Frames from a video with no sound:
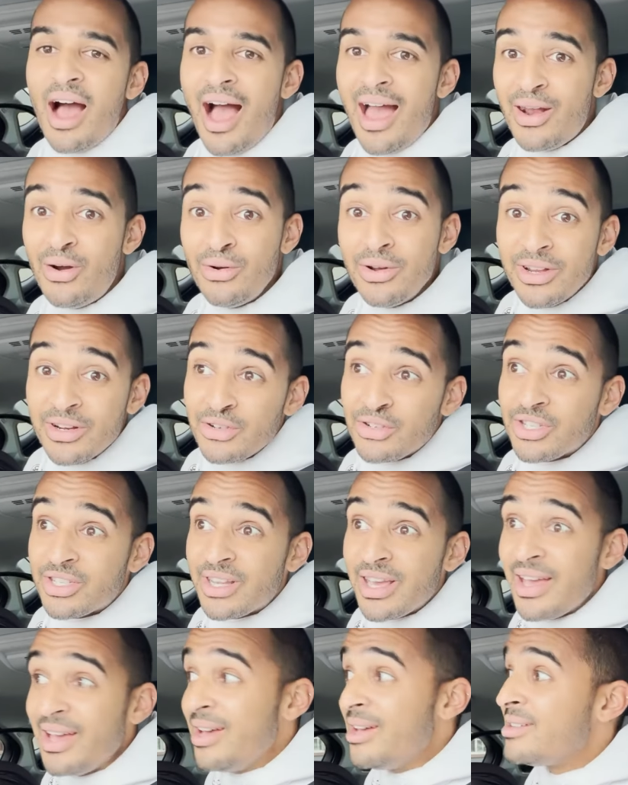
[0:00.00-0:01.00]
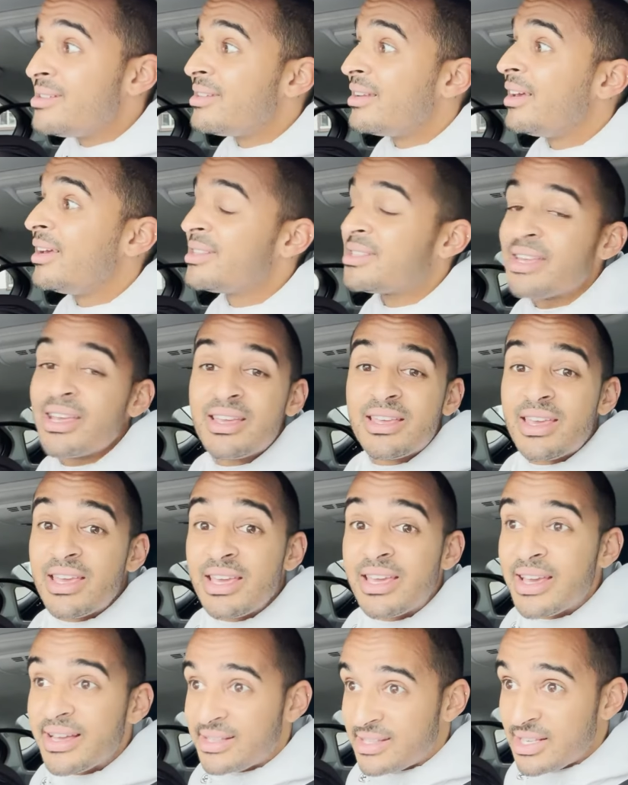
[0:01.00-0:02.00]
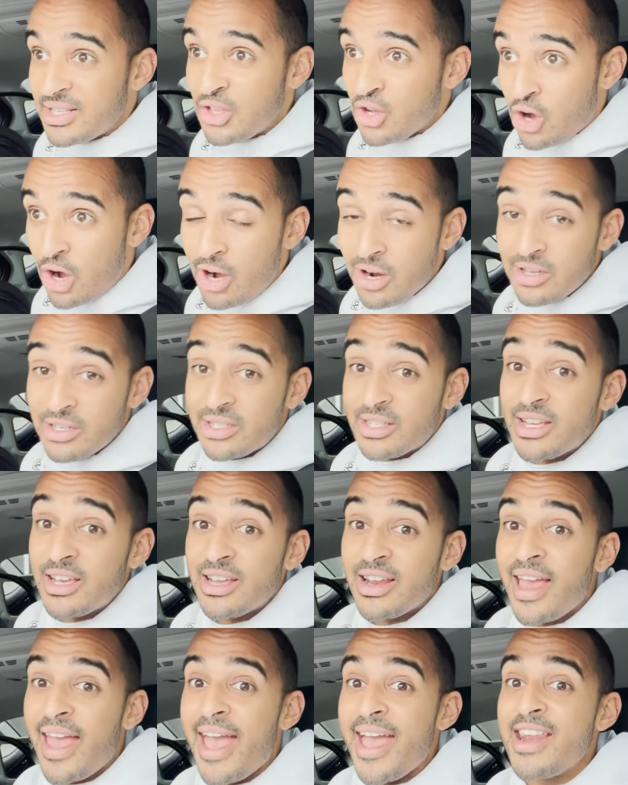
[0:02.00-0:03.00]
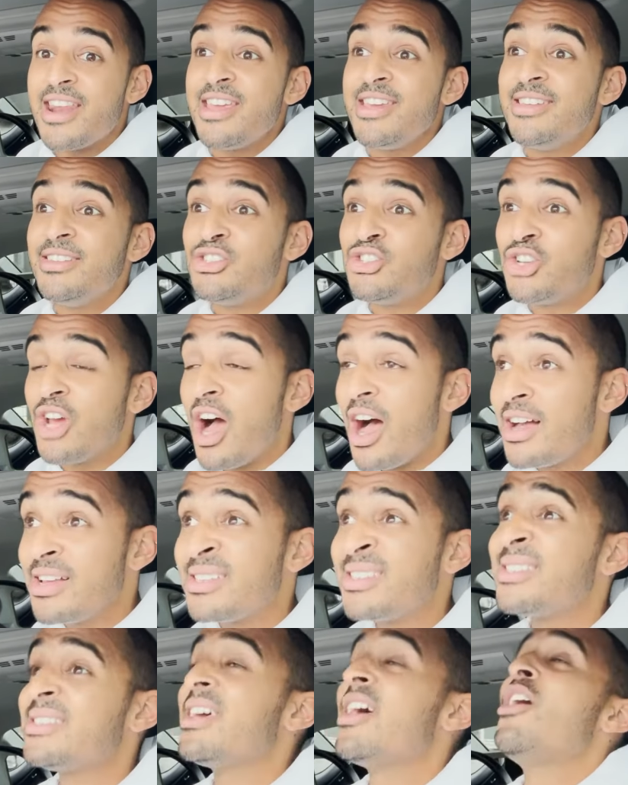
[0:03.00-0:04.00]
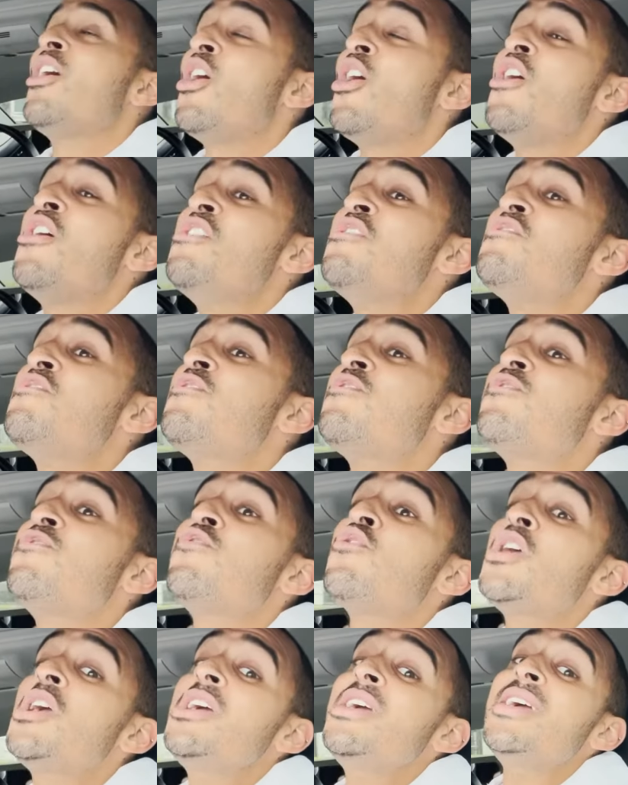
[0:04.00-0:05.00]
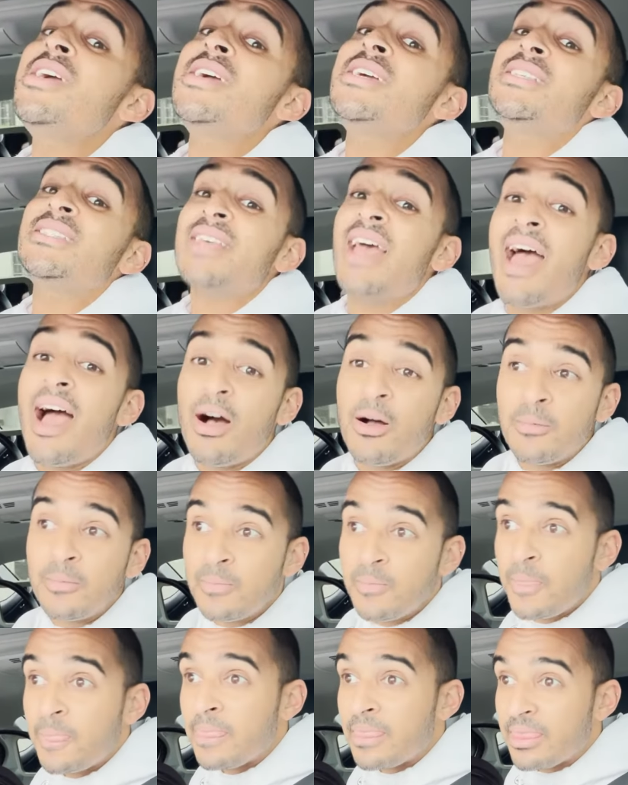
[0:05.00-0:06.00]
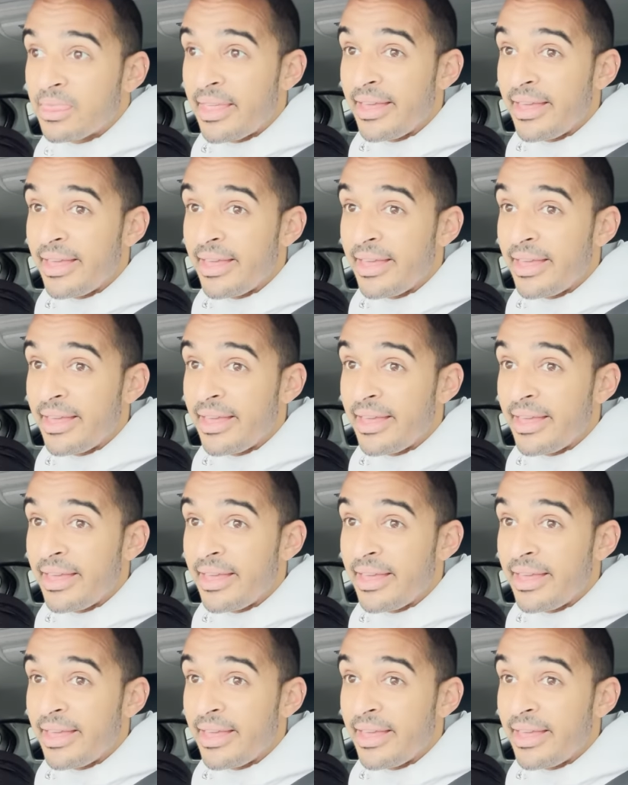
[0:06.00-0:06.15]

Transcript: I don't understand. It's like he gets in the car seat and he just freaks out.